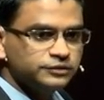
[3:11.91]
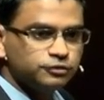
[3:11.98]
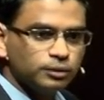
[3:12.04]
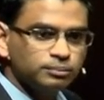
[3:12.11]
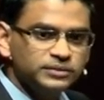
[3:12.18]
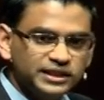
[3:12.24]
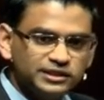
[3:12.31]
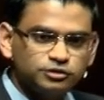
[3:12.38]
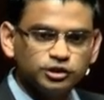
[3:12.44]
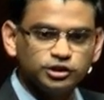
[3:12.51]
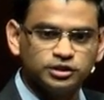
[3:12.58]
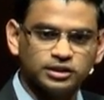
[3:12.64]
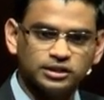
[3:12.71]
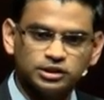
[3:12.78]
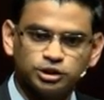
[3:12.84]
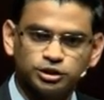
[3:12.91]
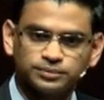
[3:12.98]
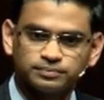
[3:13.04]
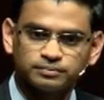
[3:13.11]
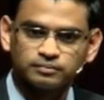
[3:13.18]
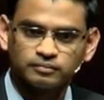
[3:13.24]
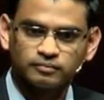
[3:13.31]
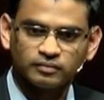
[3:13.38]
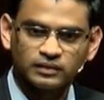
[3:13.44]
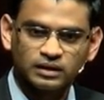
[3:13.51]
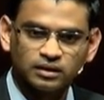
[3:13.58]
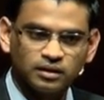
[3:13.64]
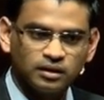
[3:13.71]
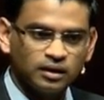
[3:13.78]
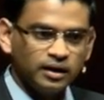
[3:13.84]
from this research,
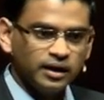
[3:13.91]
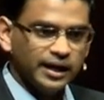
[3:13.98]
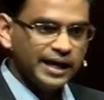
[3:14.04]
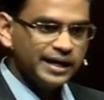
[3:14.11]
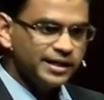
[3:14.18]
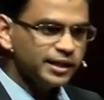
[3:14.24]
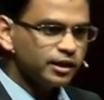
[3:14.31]
any